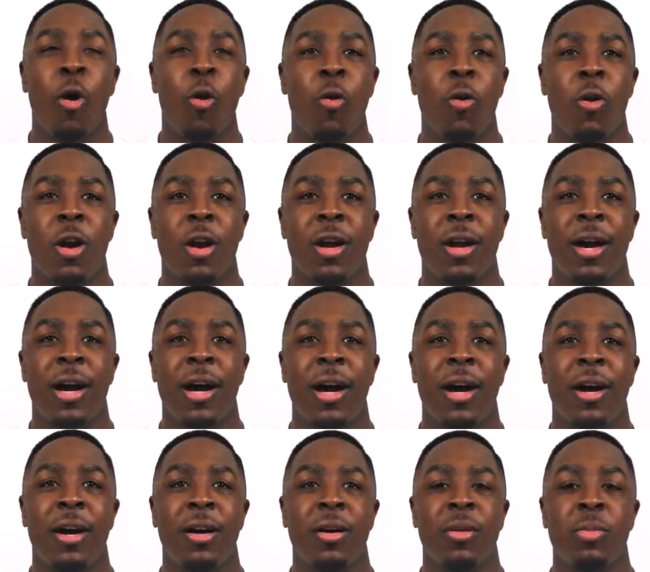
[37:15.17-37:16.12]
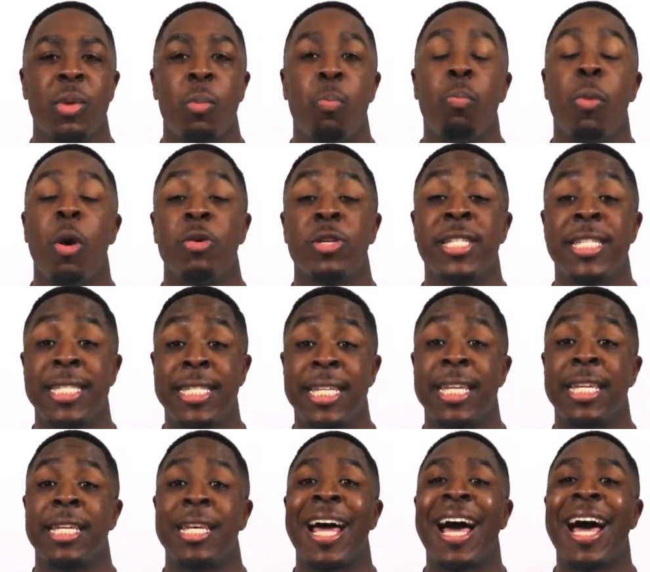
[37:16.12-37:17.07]
or um, most
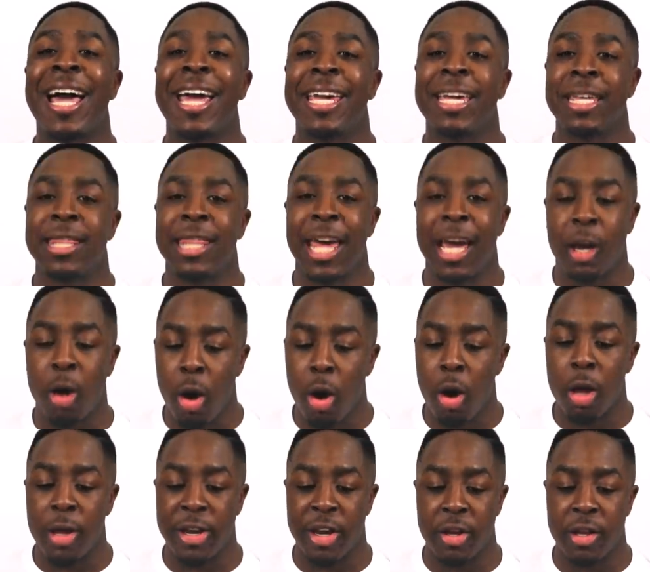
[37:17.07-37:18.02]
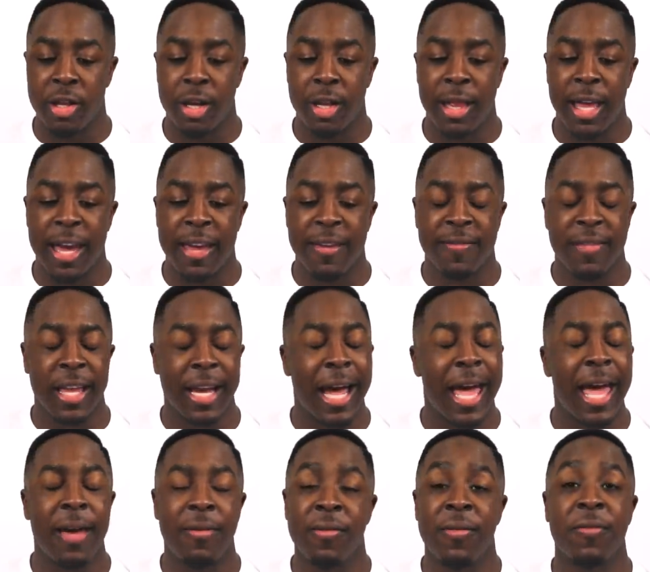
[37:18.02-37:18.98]
denying that calling on their life. Like
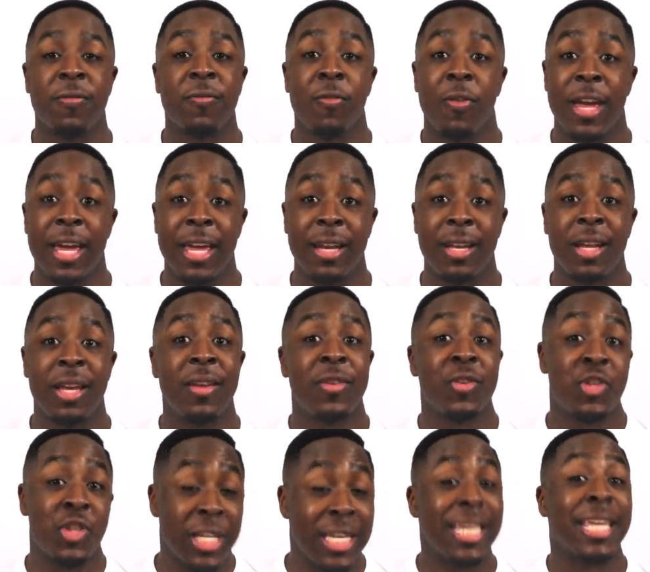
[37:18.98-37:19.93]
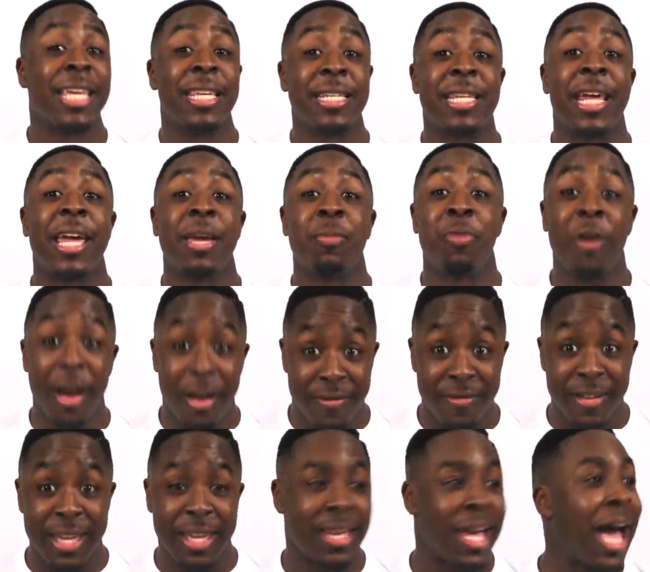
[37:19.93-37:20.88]
I have a friend, she is a
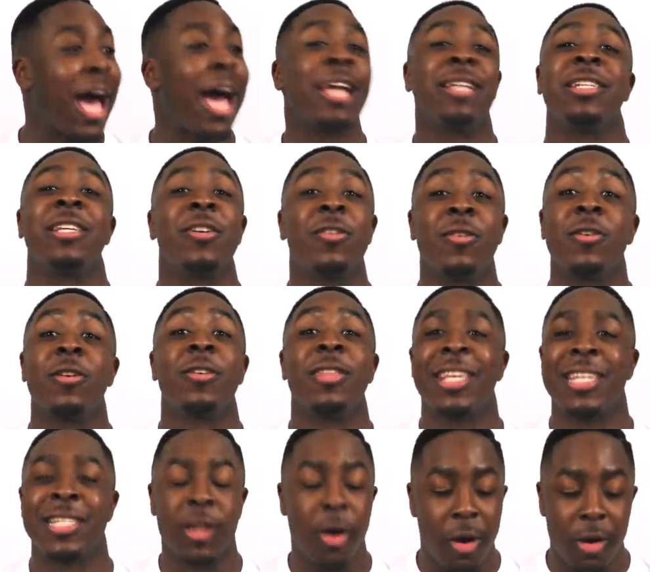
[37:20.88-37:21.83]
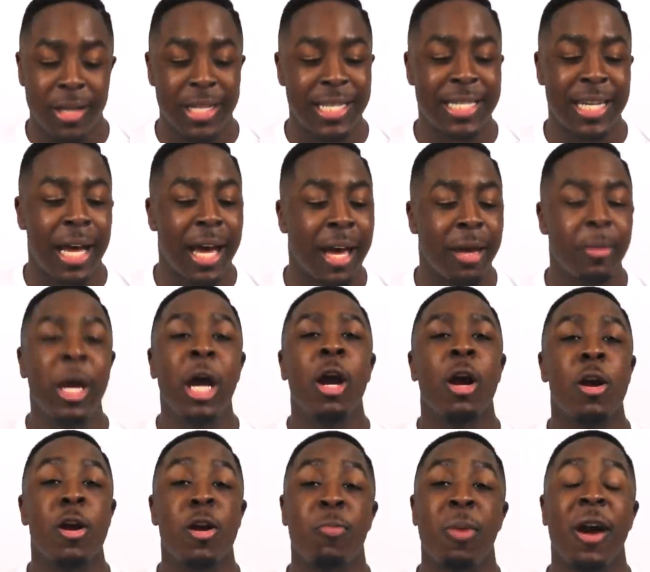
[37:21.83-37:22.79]
prophet. I tell her this all the time.
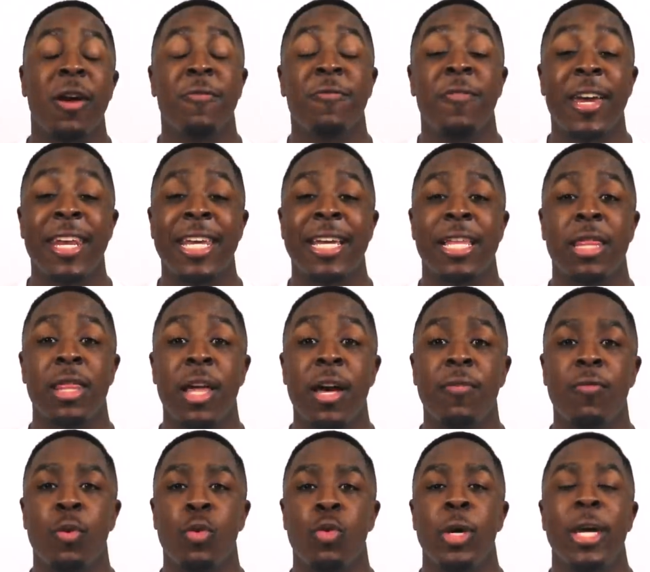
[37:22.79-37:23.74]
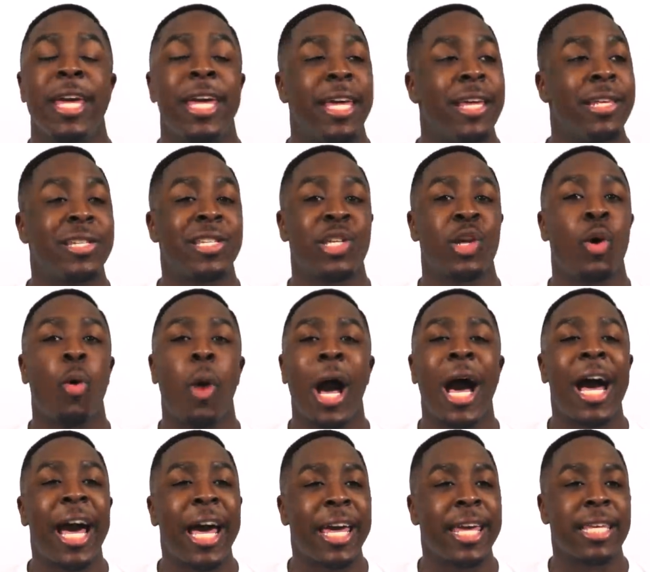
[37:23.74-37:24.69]
Her prophetic level is so
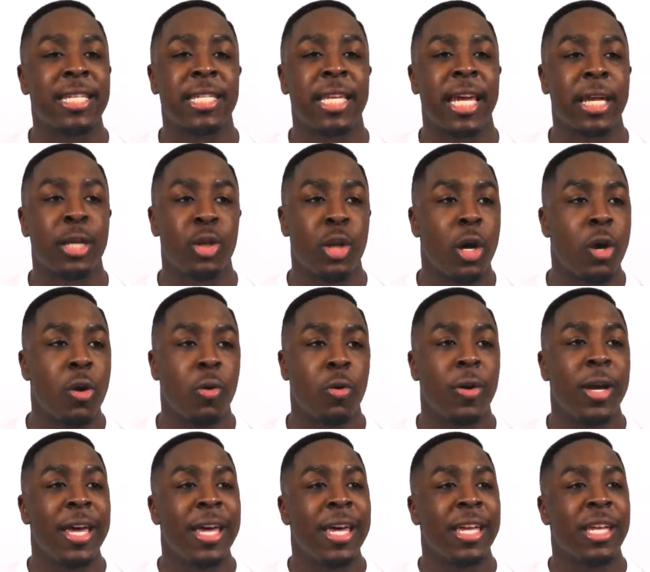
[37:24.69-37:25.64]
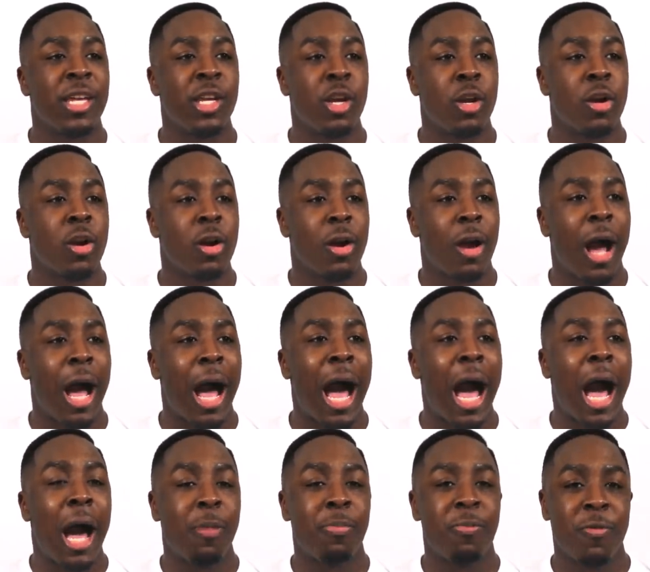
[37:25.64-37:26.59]
high. It's like, no, you're
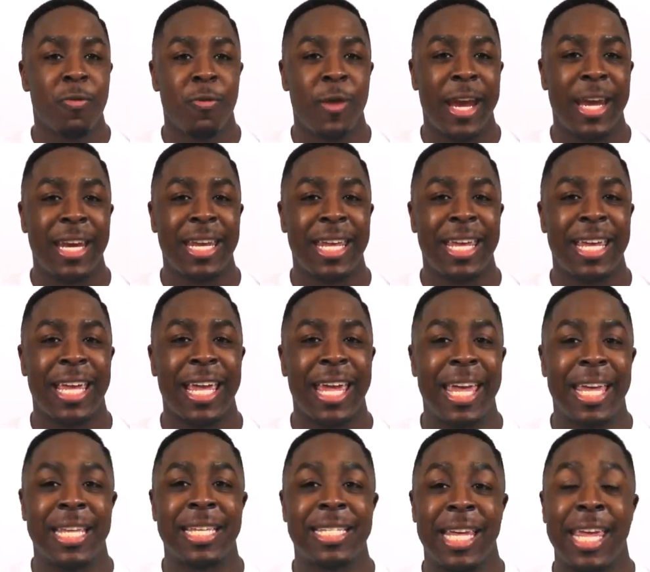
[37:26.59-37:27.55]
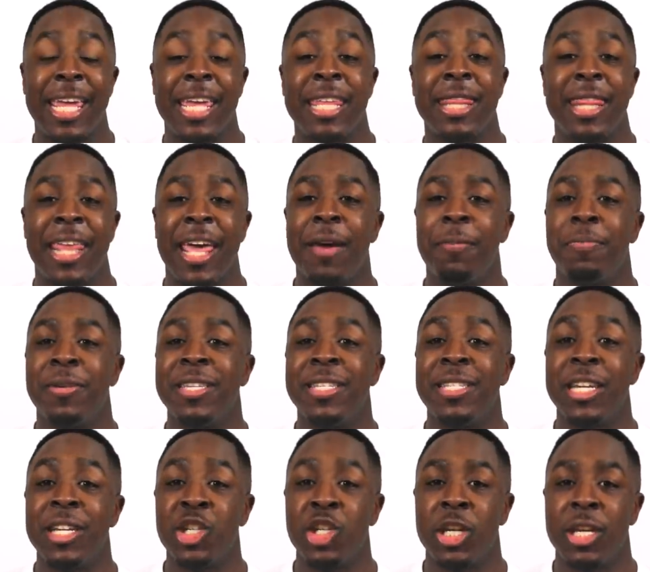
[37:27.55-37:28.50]
operating is in that
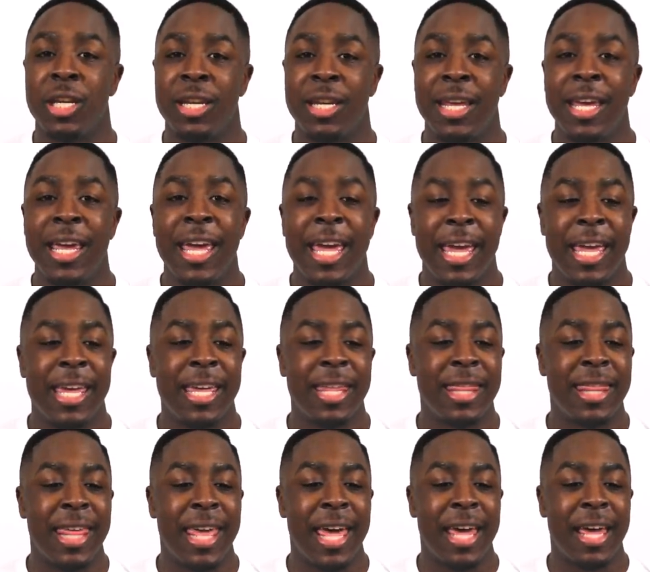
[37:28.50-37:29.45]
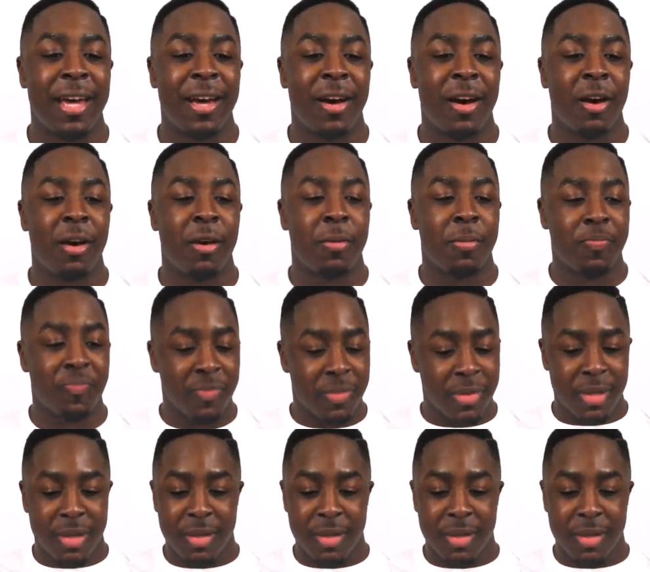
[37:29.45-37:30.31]
position, in that, um,